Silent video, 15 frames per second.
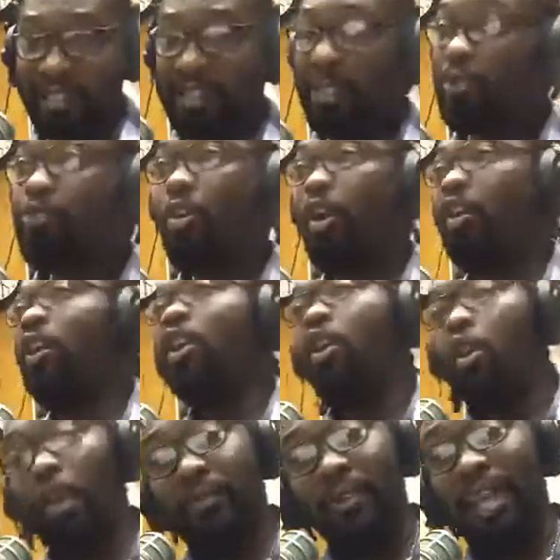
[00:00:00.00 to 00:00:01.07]
it wrong,
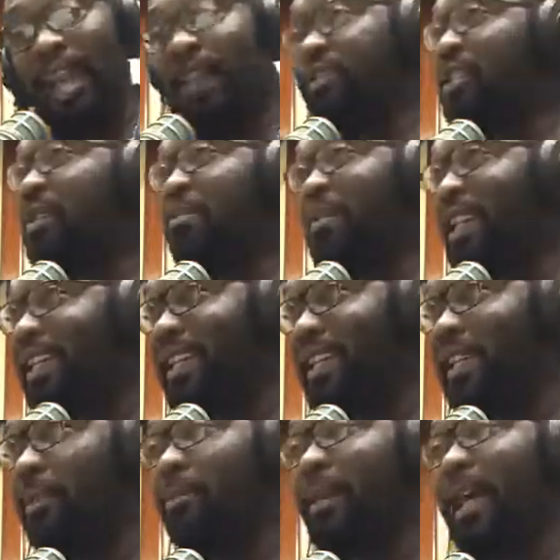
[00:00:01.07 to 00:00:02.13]
or if you're actually making an
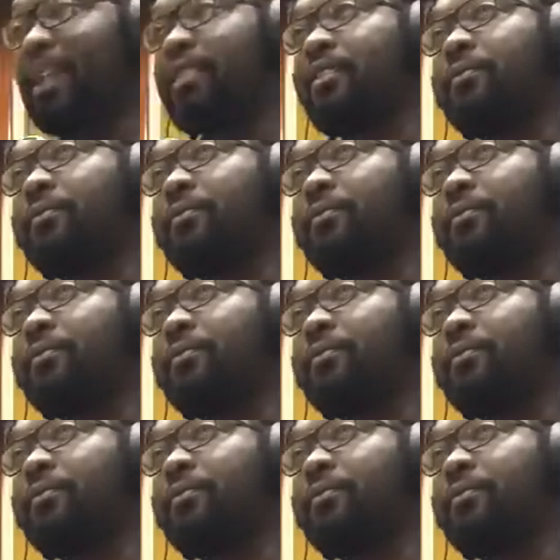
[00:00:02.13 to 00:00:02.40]
impact.